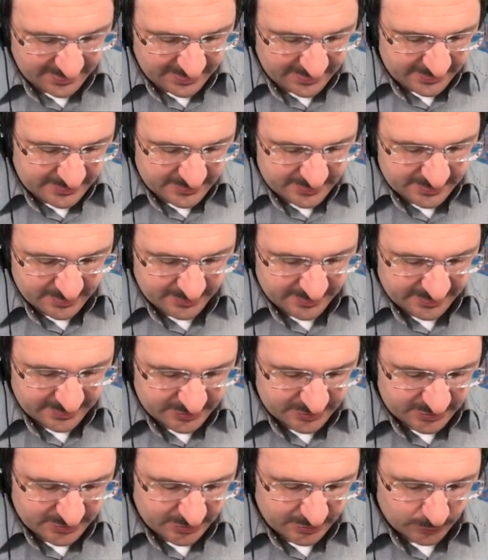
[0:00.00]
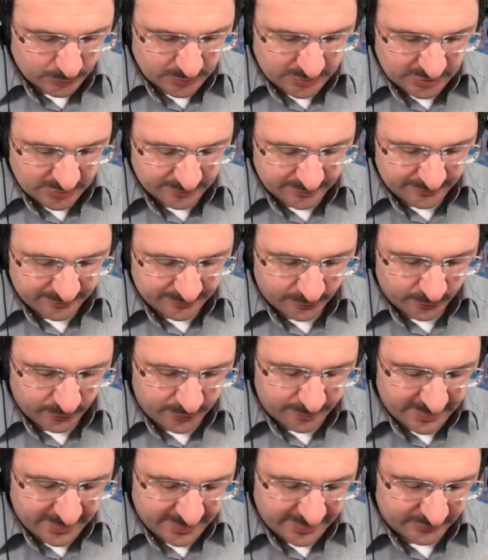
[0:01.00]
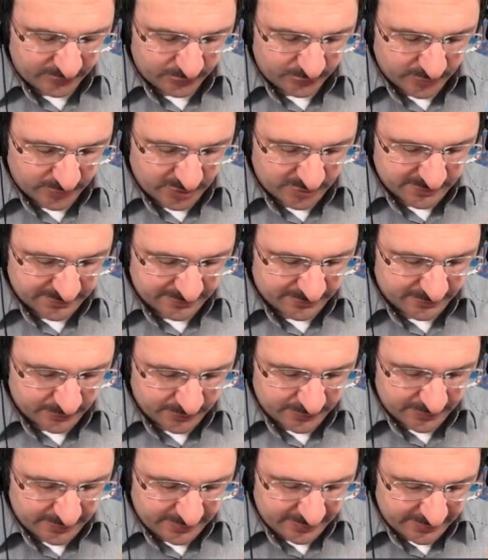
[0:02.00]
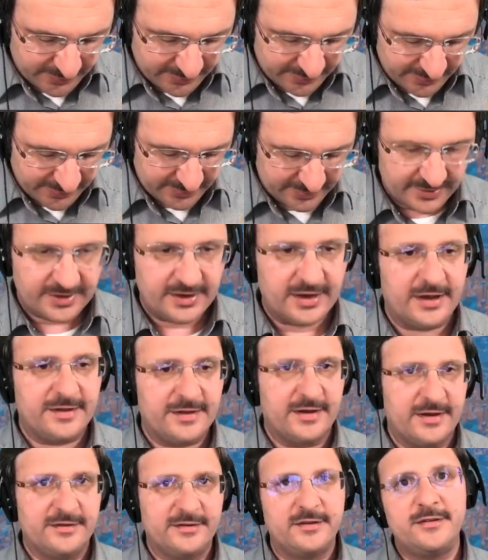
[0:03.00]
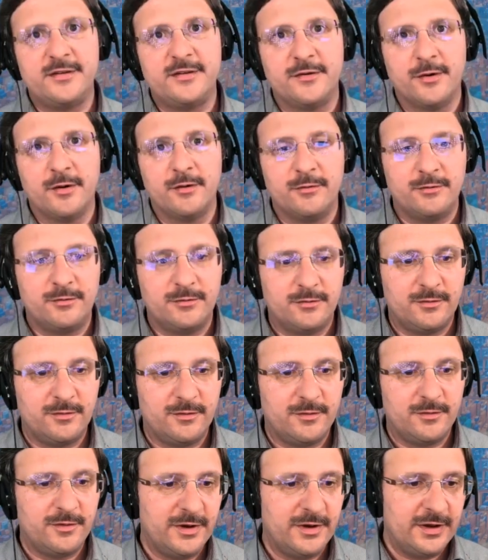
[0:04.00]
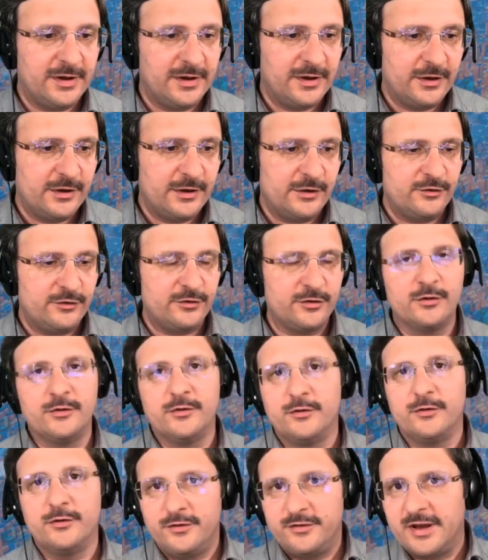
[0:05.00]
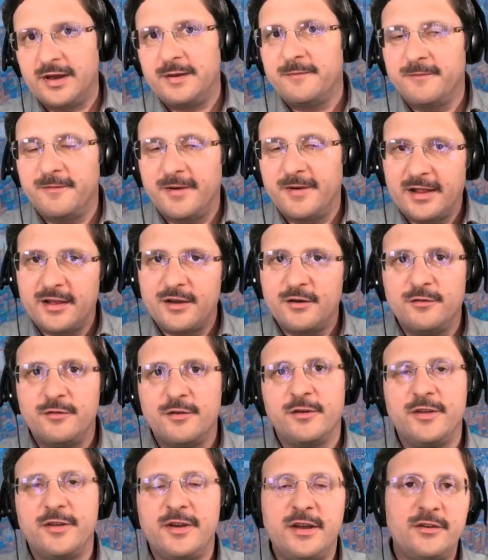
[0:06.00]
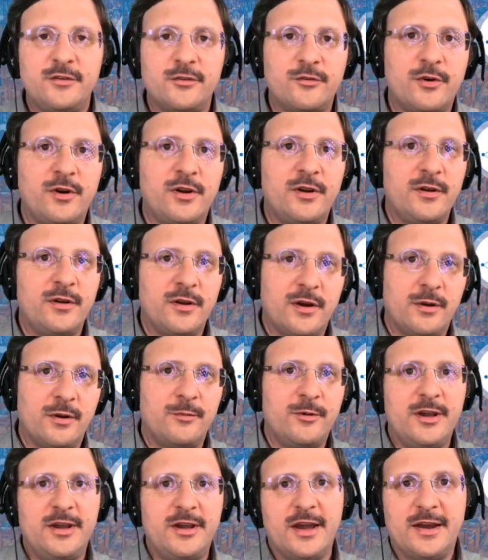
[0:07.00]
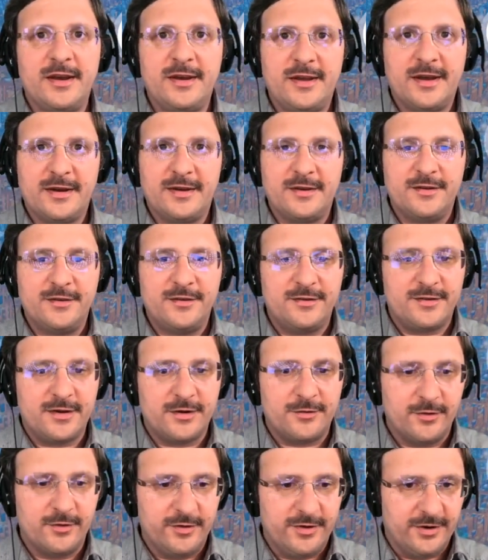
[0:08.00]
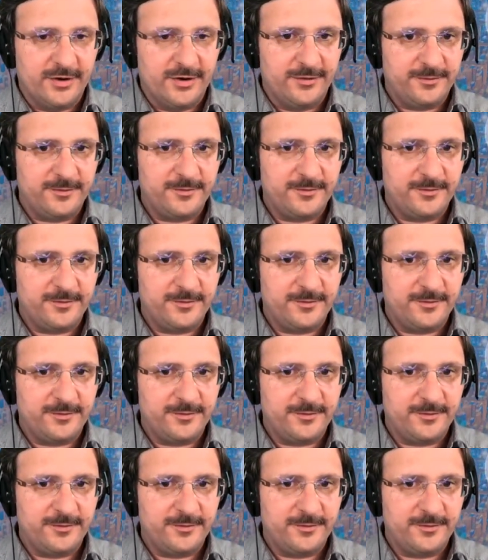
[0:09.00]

So that's 1 over 4 minus 1 over 4, and that's a 0. So same value for the integral, and we again get 0 here.